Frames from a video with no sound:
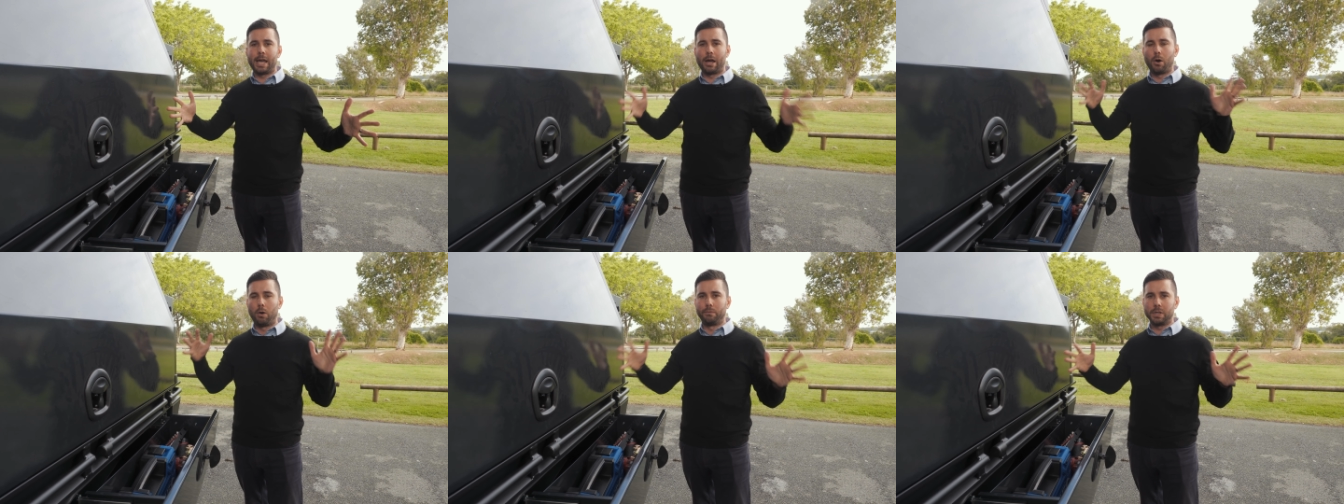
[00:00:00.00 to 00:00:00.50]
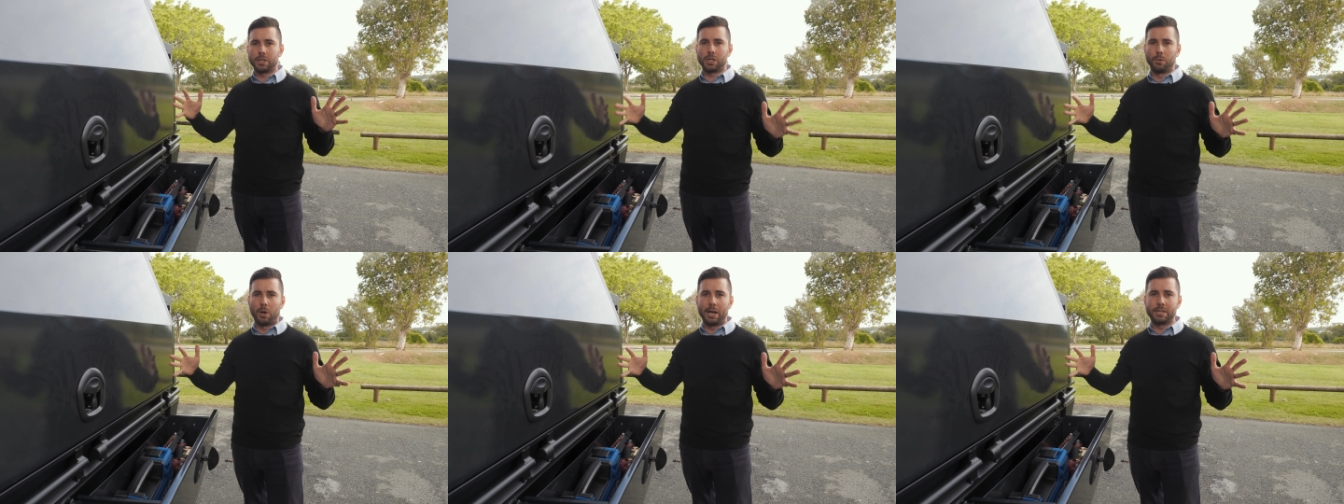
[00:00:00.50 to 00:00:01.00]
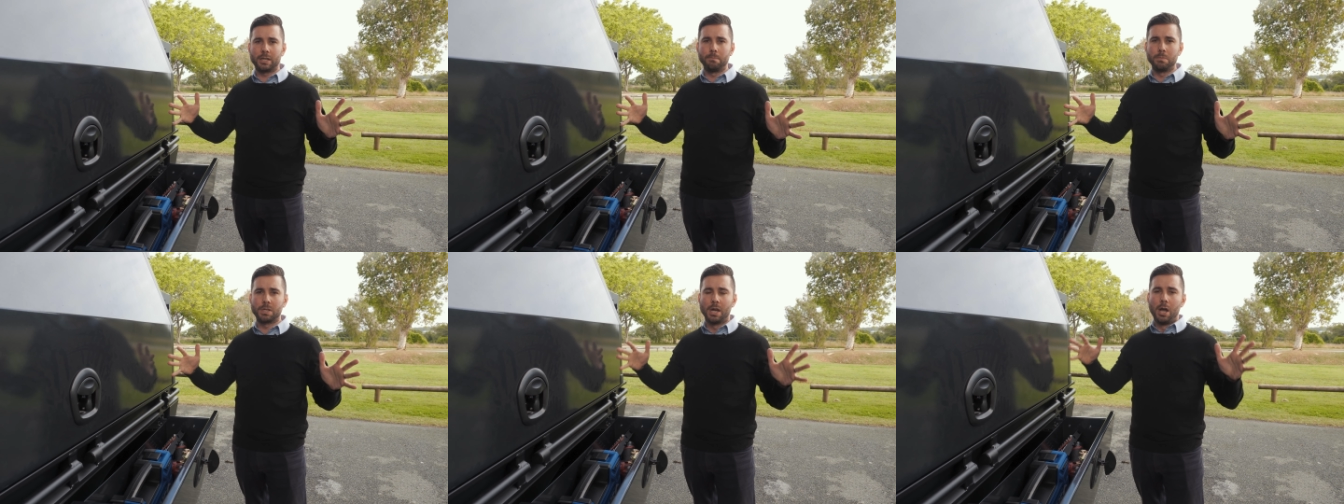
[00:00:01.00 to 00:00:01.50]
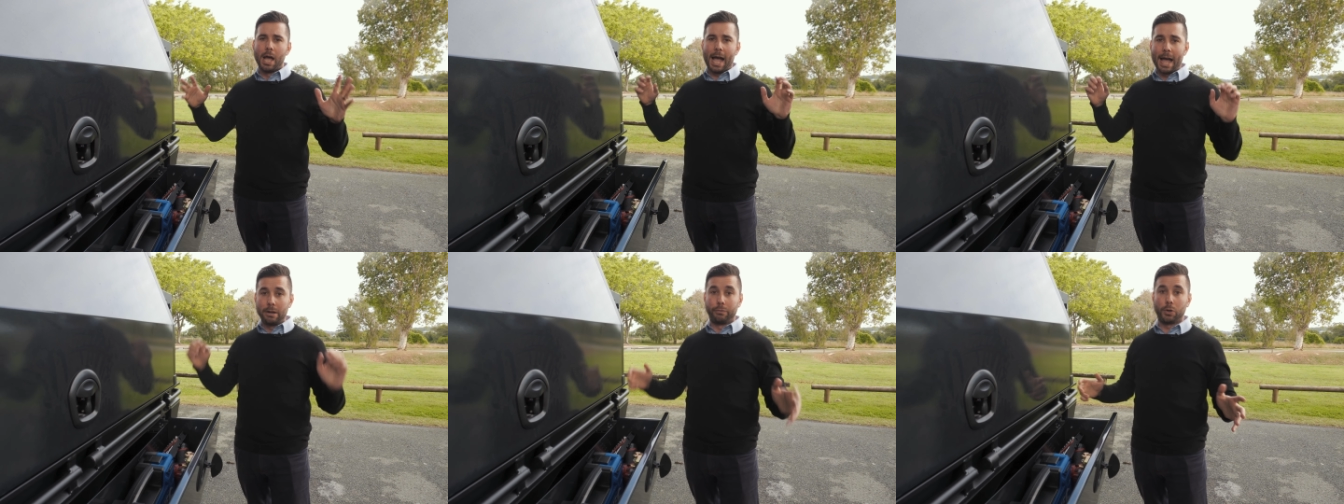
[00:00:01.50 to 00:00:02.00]
there of your two items.
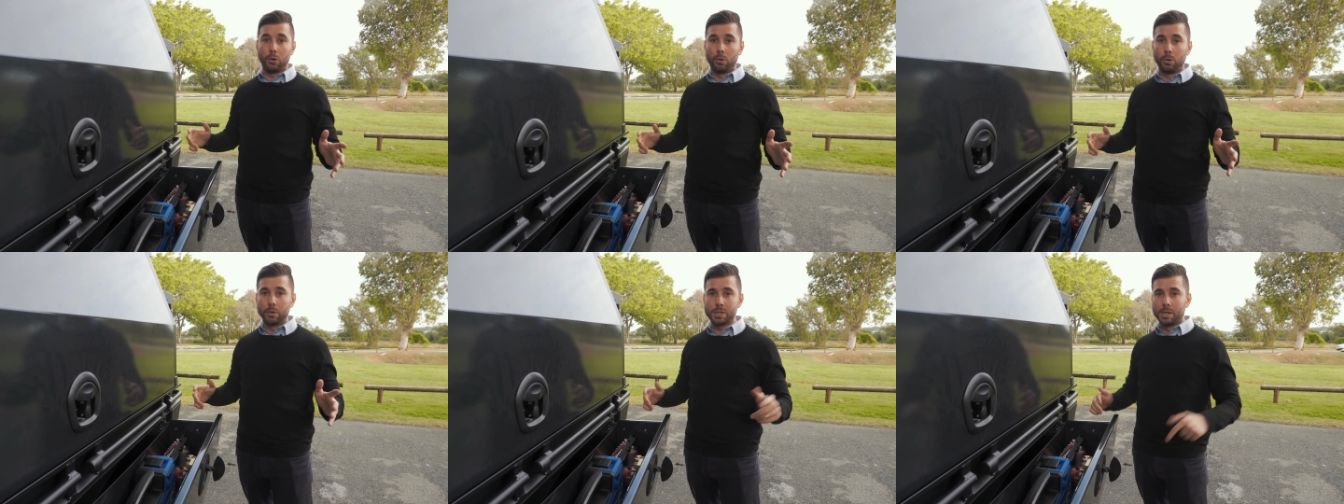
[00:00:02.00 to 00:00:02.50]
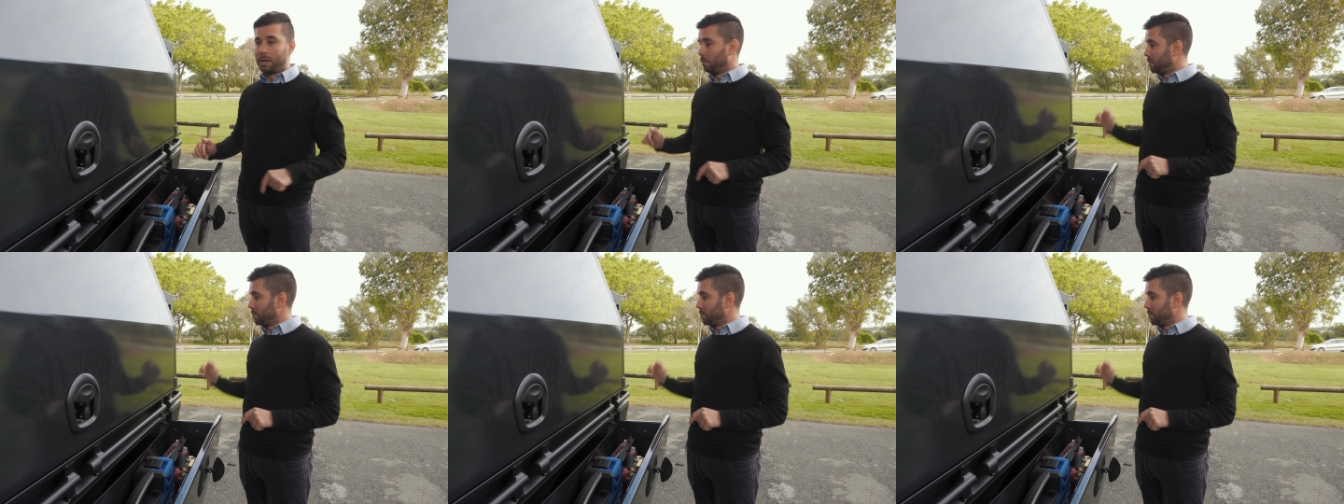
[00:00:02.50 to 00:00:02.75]
And of course,